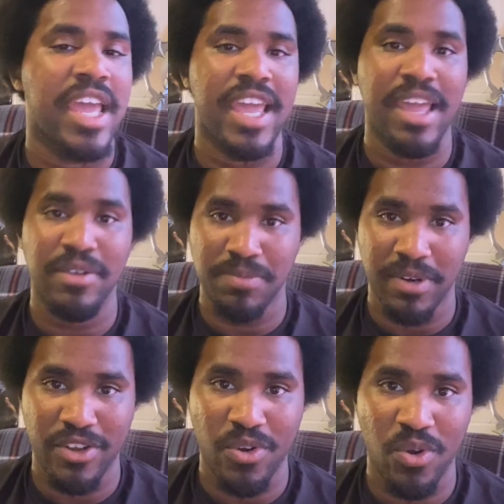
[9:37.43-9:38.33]
It was
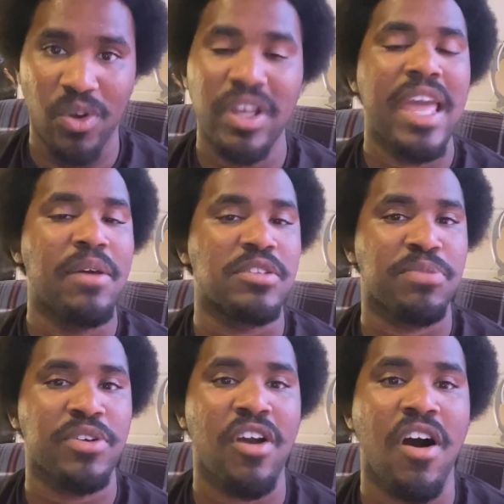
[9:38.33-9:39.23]
pretty cool. It was
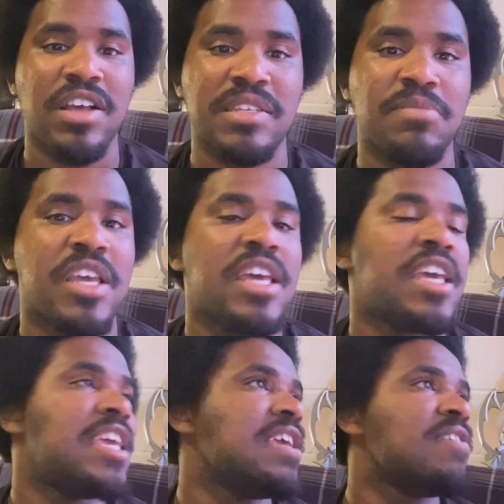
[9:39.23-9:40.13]
pretty awesome.
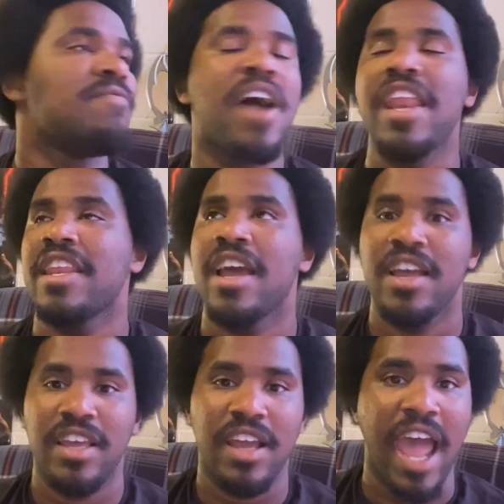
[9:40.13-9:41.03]
He invited
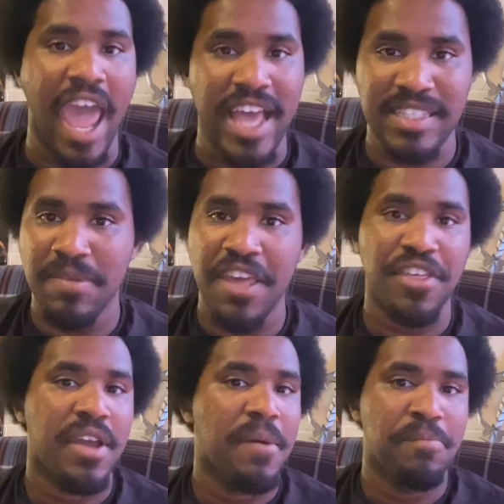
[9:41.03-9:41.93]
Azimuth,
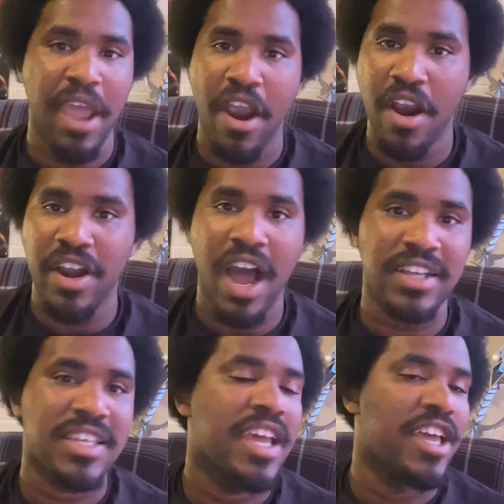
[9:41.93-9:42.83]

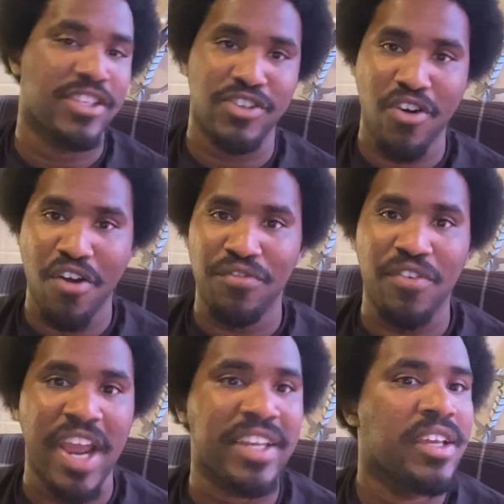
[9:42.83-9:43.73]
Paradox, his
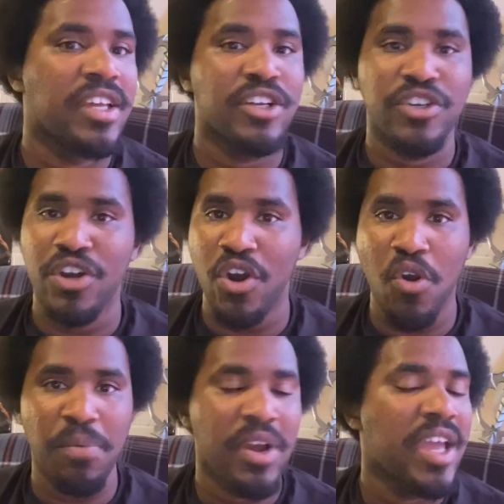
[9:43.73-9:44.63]
girlfriend,
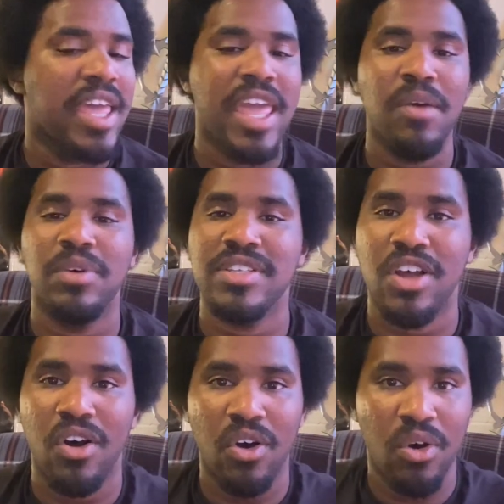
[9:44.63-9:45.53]
Coop. It was a
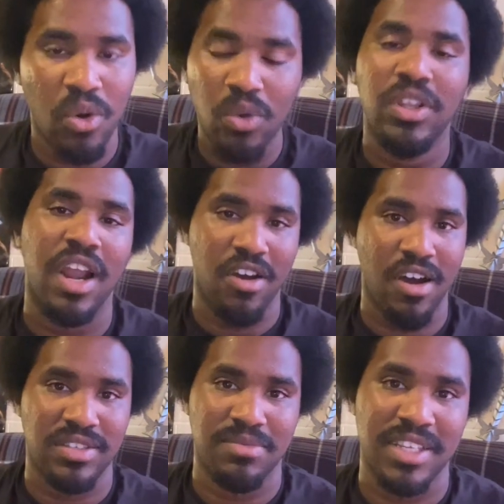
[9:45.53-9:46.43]
whole lot of
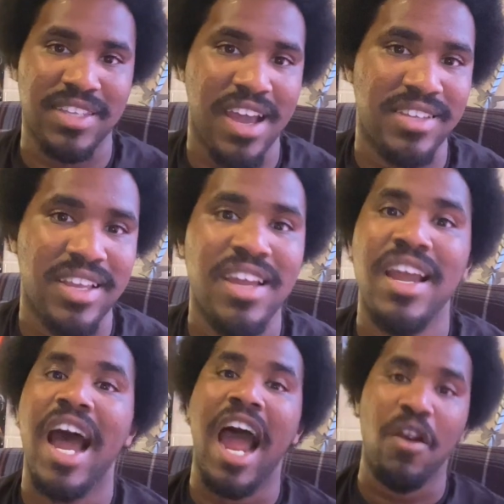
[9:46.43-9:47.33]
awesomeness, guys.
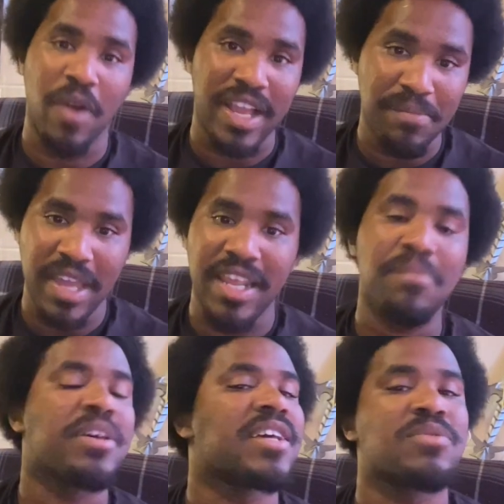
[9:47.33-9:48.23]
I recommend it
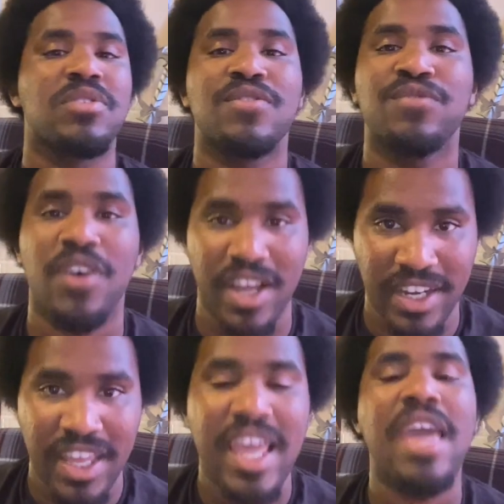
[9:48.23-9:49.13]
because it was fun.
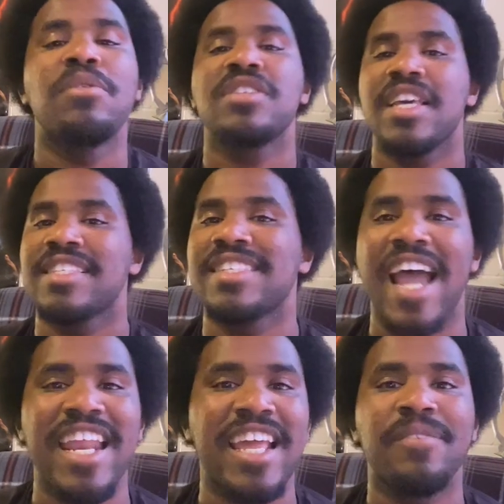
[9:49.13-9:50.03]
It was
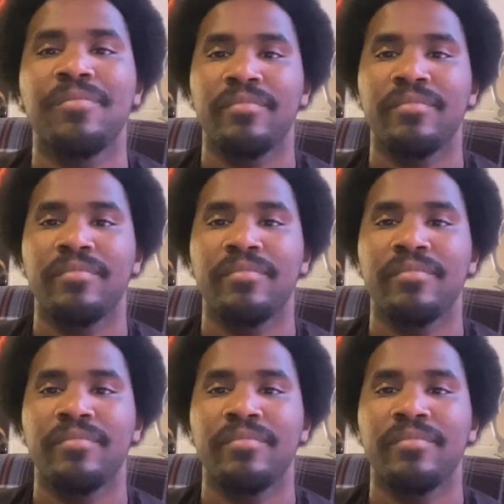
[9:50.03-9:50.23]
exciting.